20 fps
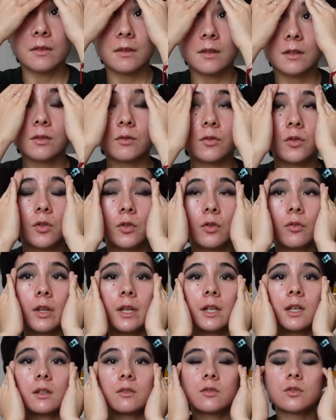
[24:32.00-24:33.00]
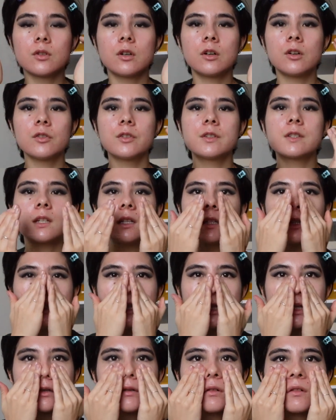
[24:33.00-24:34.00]
So, you know, like I do all the
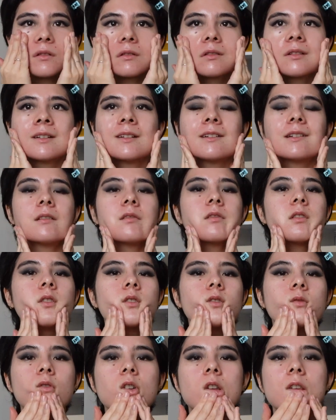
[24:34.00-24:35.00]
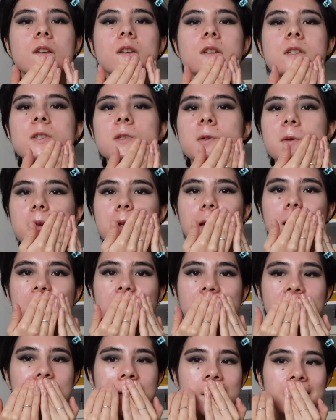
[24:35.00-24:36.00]
skincare, finish my
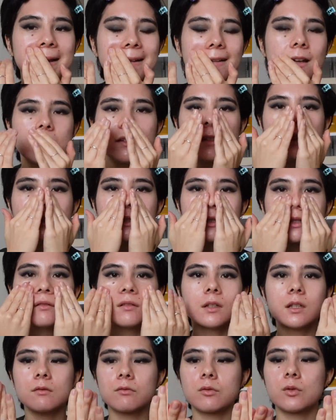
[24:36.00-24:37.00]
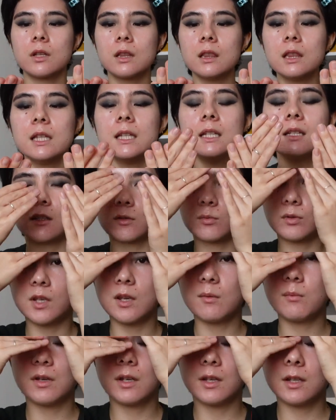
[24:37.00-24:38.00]
sunscreen, and then leave it for at least 20
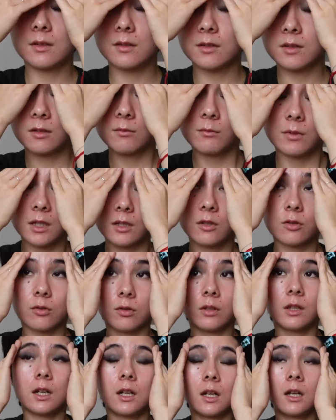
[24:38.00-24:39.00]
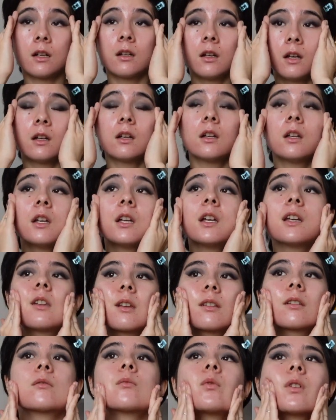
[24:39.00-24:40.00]
minutes to make sure that it
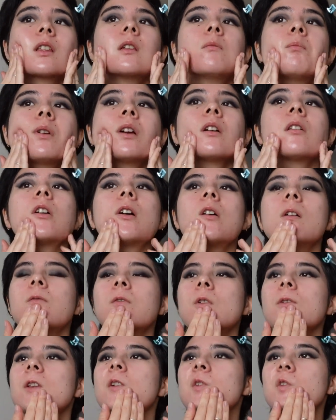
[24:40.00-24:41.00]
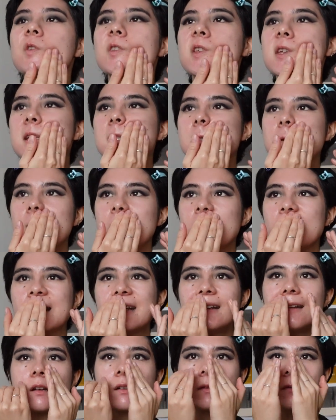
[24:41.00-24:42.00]
doesn't really peel off or doesn't get
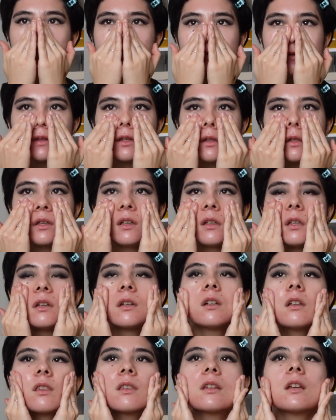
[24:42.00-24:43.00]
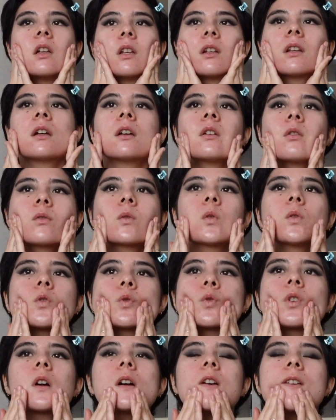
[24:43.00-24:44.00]
dry. And then I also
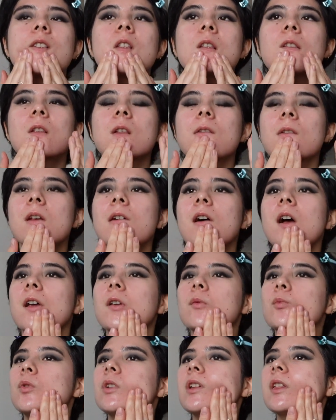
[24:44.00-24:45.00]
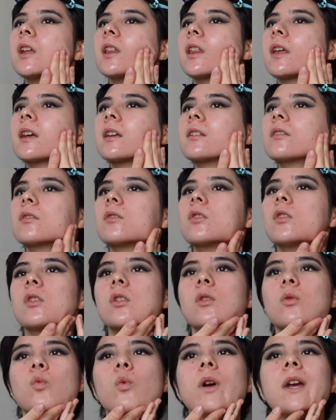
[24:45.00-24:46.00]
I really like to, you
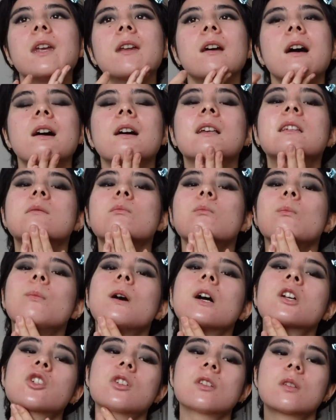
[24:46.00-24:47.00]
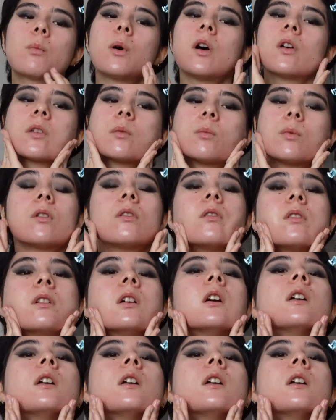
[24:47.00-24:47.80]
know, wait as much as possible.